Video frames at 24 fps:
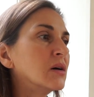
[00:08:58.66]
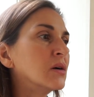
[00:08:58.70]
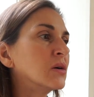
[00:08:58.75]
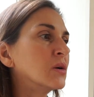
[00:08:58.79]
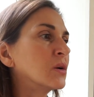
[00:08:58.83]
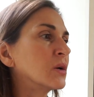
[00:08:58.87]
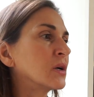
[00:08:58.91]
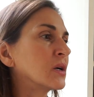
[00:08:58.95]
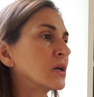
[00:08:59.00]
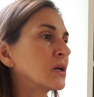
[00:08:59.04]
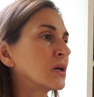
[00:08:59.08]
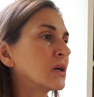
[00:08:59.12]

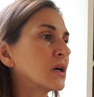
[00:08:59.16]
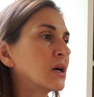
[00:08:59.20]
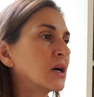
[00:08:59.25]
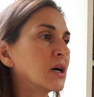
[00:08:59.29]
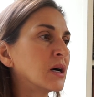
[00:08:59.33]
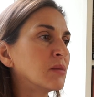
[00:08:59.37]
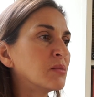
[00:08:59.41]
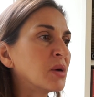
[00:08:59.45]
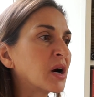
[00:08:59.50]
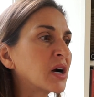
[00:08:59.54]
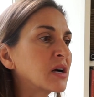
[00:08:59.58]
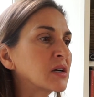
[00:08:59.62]
or
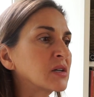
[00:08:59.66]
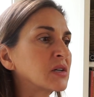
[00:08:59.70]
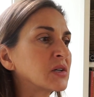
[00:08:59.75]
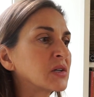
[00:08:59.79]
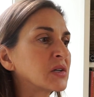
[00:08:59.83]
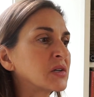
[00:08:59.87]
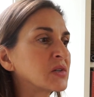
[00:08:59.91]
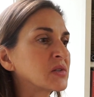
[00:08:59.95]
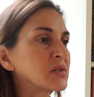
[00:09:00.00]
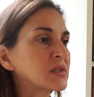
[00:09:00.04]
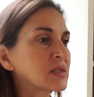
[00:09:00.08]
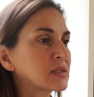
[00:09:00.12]

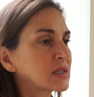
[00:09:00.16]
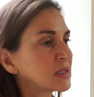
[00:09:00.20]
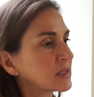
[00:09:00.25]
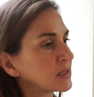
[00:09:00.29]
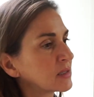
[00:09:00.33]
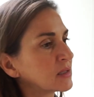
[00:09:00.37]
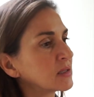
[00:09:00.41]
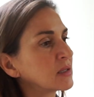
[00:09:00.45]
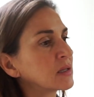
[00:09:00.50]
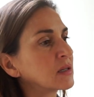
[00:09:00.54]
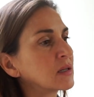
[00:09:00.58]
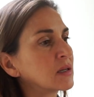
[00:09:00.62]
partners
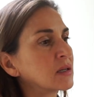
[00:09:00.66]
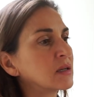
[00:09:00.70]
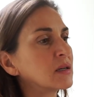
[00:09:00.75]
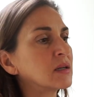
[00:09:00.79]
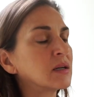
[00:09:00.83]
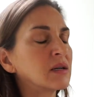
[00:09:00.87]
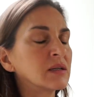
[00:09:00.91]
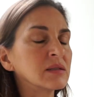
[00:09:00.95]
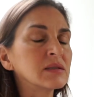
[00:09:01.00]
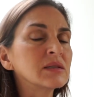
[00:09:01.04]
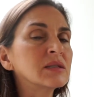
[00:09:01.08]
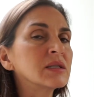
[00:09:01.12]

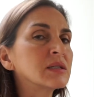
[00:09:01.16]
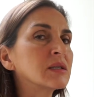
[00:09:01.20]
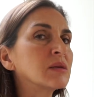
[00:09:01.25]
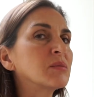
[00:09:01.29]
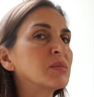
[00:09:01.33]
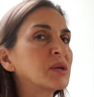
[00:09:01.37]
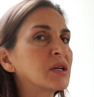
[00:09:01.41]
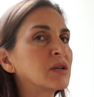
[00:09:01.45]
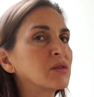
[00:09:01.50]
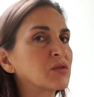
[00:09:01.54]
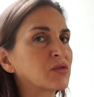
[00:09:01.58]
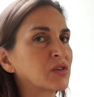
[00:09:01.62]
a little
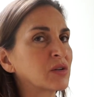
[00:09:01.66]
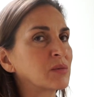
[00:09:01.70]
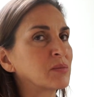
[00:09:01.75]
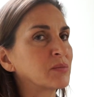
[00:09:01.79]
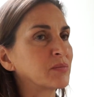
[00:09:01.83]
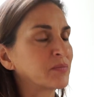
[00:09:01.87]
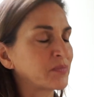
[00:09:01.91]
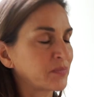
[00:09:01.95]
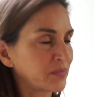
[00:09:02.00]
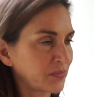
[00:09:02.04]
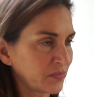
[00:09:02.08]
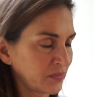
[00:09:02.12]
bit
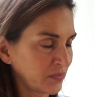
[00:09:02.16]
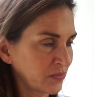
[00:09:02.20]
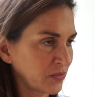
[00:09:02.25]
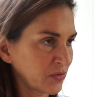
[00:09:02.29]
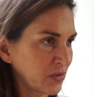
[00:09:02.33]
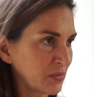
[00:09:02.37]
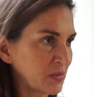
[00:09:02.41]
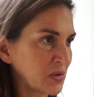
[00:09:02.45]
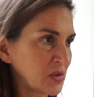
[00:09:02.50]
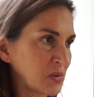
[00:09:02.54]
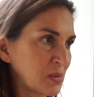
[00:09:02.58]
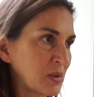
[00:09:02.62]
from
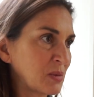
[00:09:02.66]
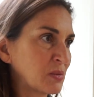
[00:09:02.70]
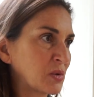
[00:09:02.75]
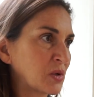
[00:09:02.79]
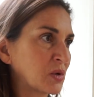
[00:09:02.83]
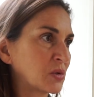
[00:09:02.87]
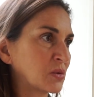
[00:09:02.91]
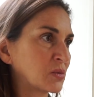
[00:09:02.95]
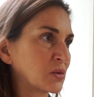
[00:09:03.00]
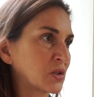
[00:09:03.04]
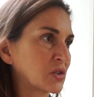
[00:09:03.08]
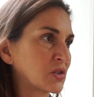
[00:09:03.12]
these
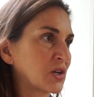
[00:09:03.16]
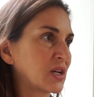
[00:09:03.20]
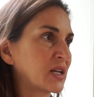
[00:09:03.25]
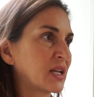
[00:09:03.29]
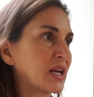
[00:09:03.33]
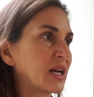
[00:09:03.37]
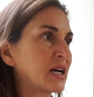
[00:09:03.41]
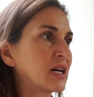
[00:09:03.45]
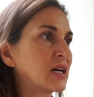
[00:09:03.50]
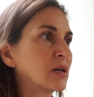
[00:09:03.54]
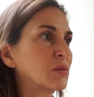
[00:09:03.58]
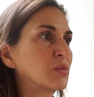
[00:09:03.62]
people we're trying to
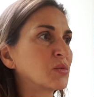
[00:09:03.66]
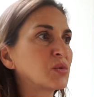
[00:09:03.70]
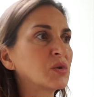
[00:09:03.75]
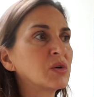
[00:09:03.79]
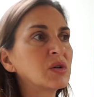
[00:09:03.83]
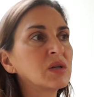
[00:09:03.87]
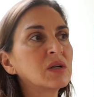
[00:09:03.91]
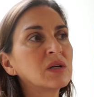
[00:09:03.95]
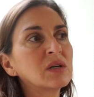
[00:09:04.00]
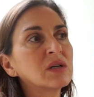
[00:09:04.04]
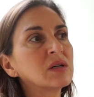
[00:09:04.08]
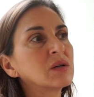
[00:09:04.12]
help,
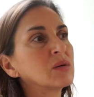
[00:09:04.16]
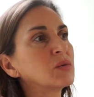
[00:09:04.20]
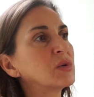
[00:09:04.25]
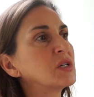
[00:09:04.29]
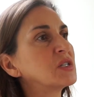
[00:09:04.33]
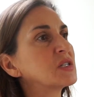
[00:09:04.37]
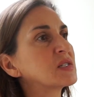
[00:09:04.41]
we